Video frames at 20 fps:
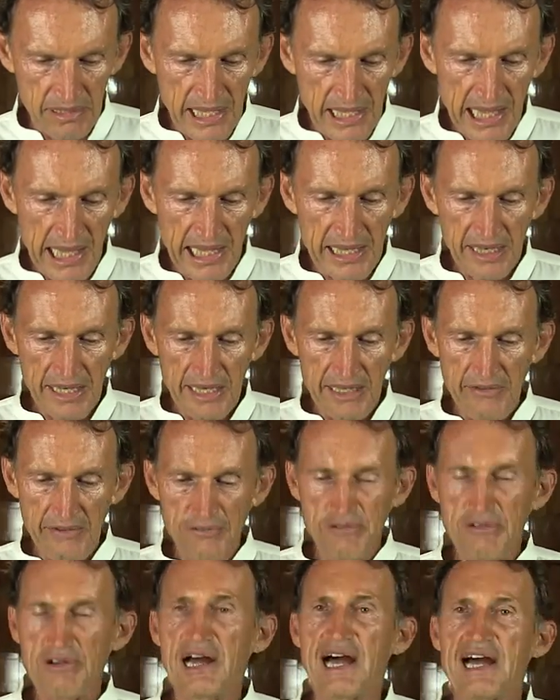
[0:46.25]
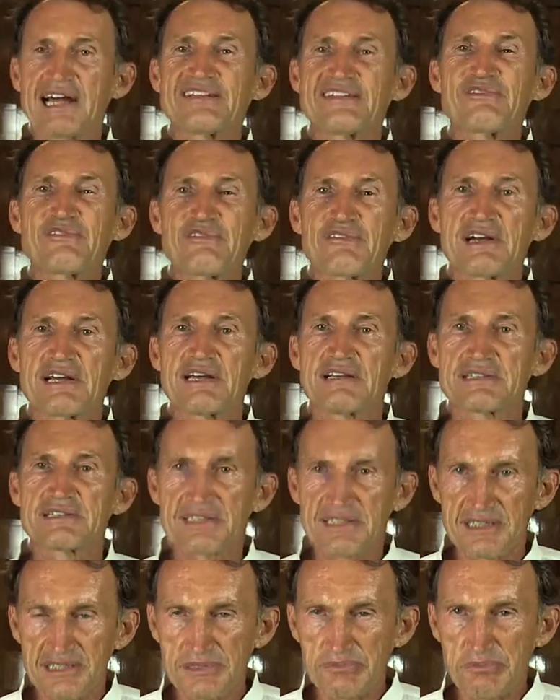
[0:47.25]
angry flight freeze
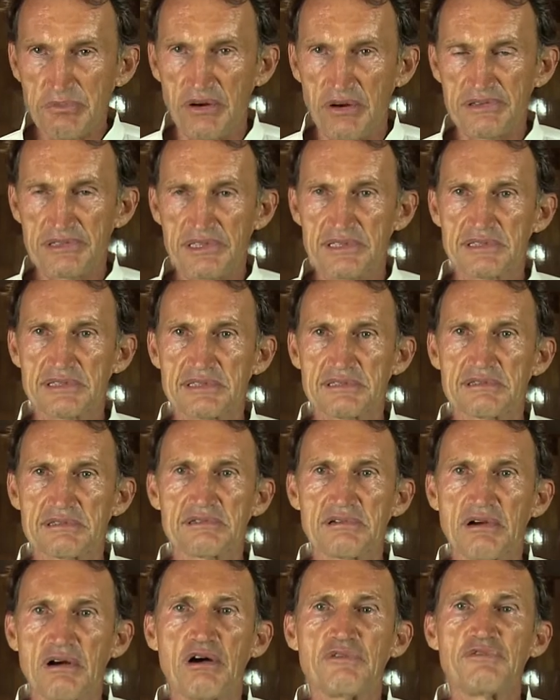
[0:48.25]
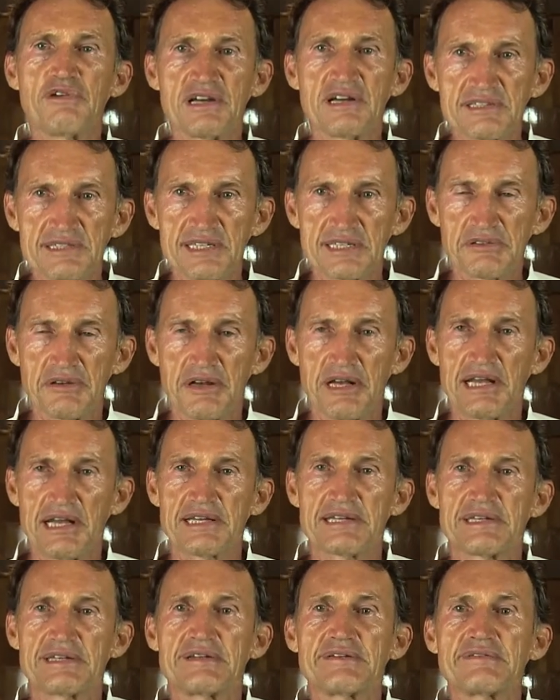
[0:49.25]
response of a
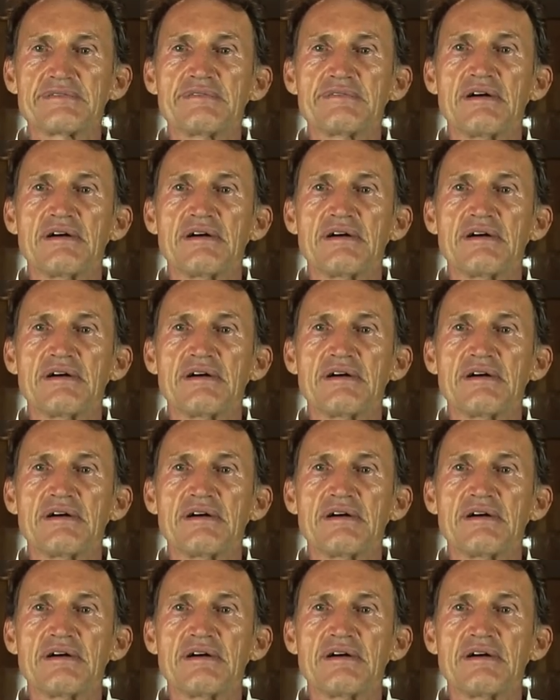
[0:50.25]
situation.